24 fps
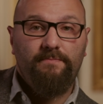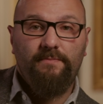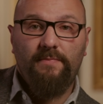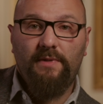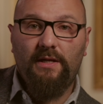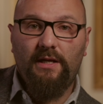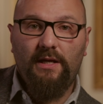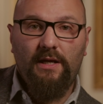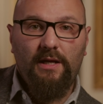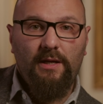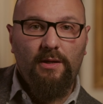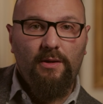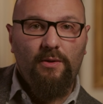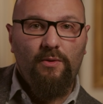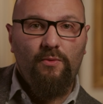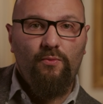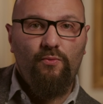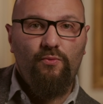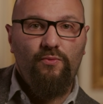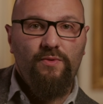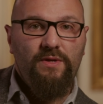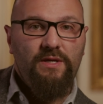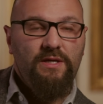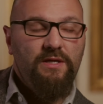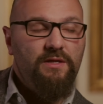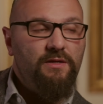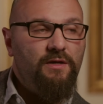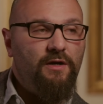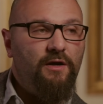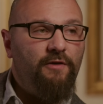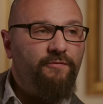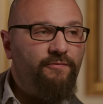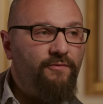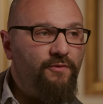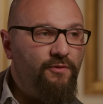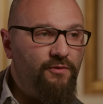Uh, we,
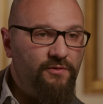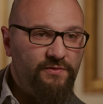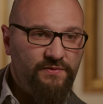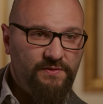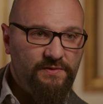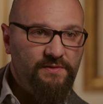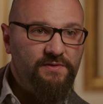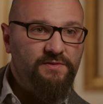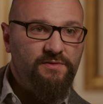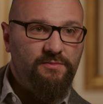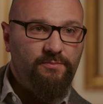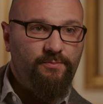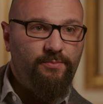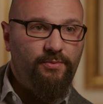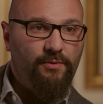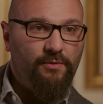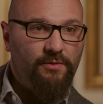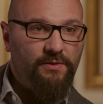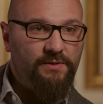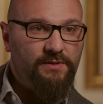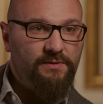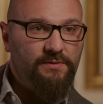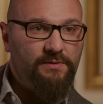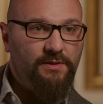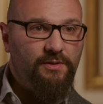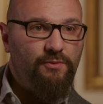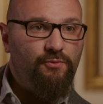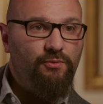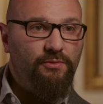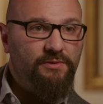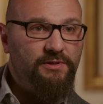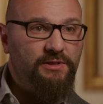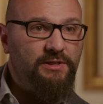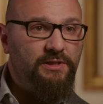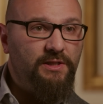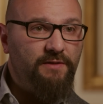of course, it is important the
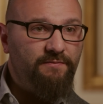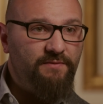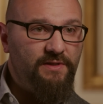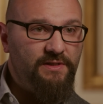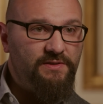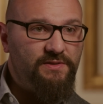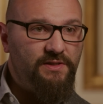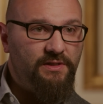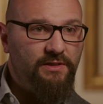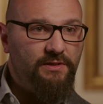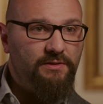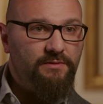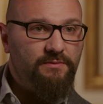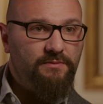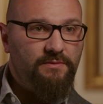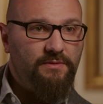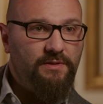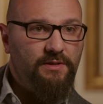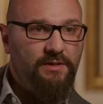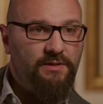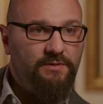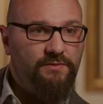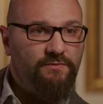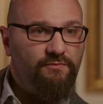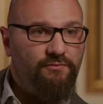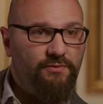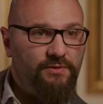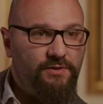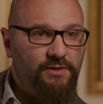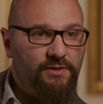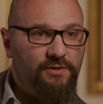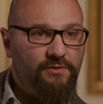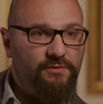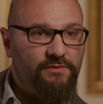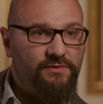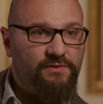quantitative easing
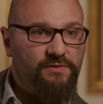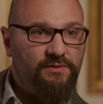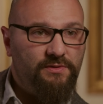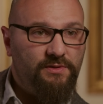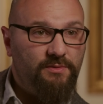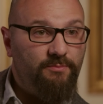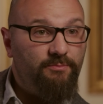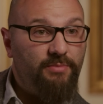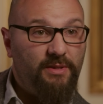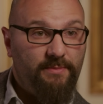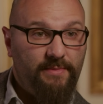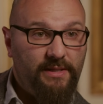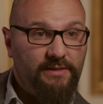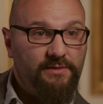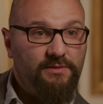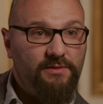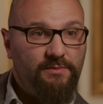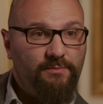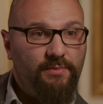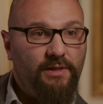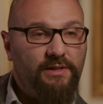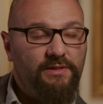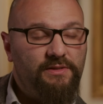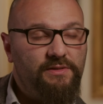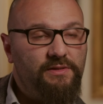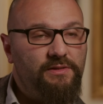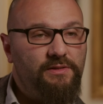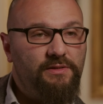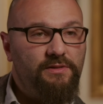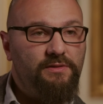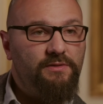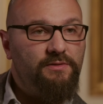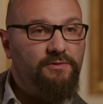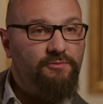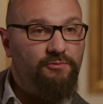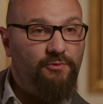introduced and implemented by
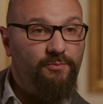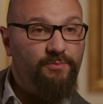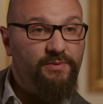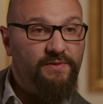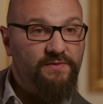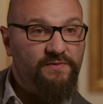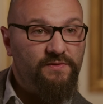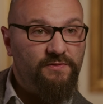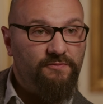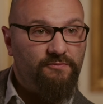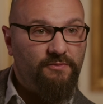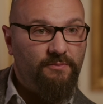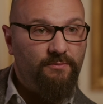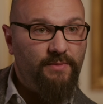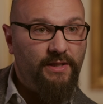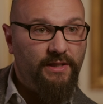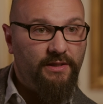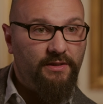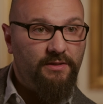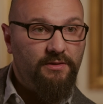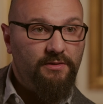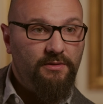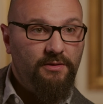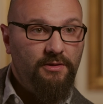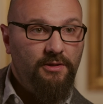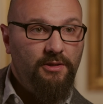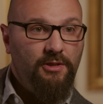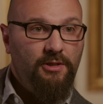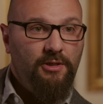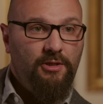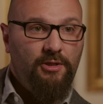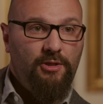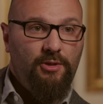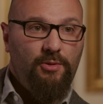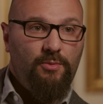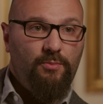the European Central Bank.
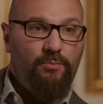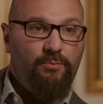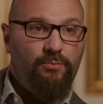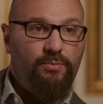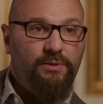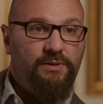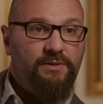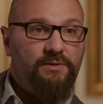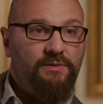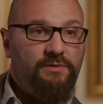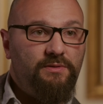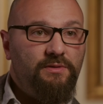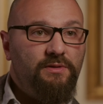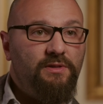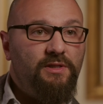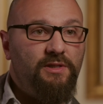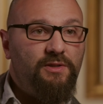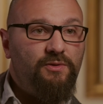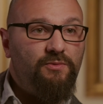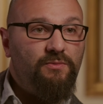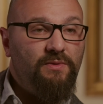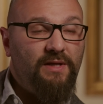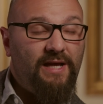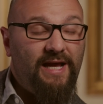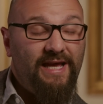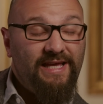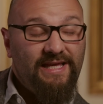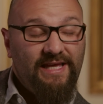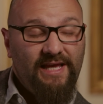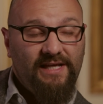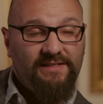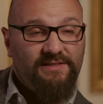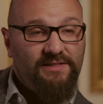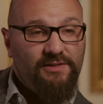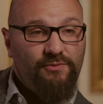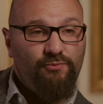But It, I
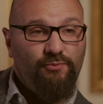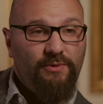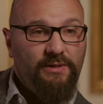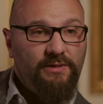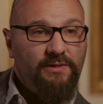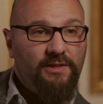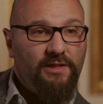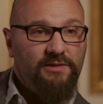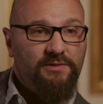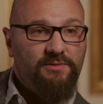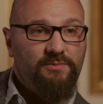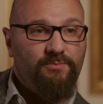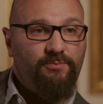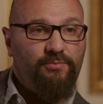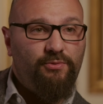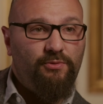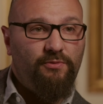guess it will not